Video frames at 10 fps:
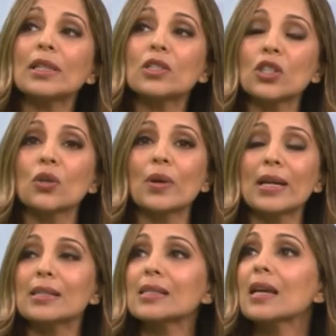to do
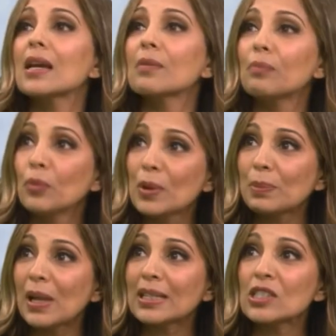is
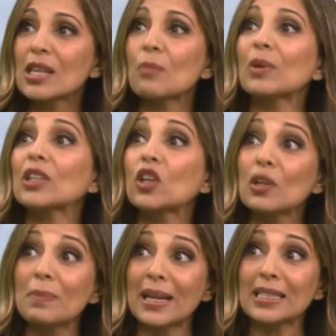replenish them with
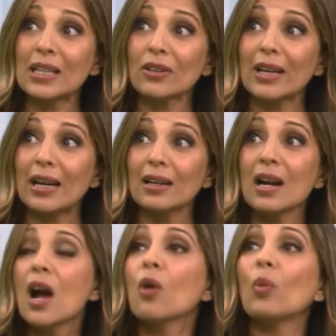good bacteria.
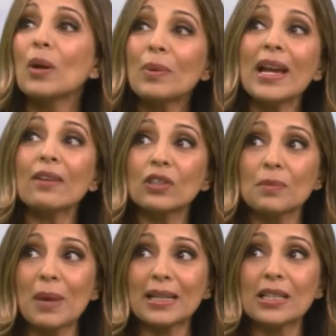When we have good
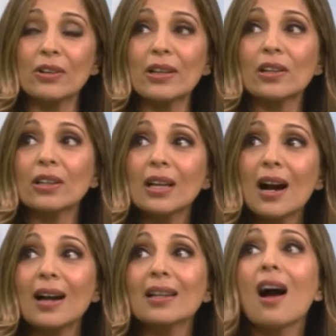bacteria in our
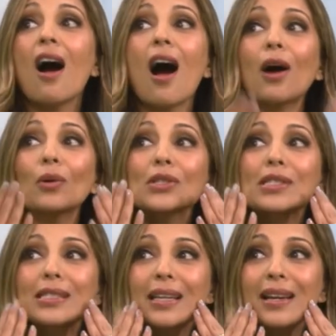gut, our
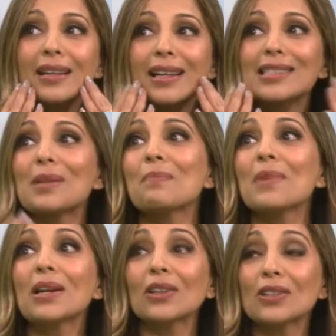skin is a
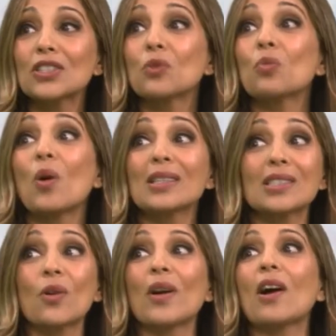mirror to what's
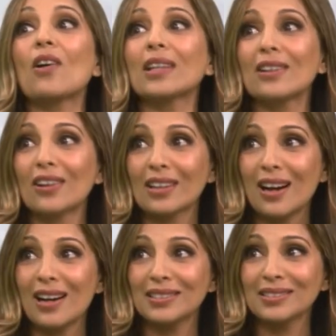going on in our gut.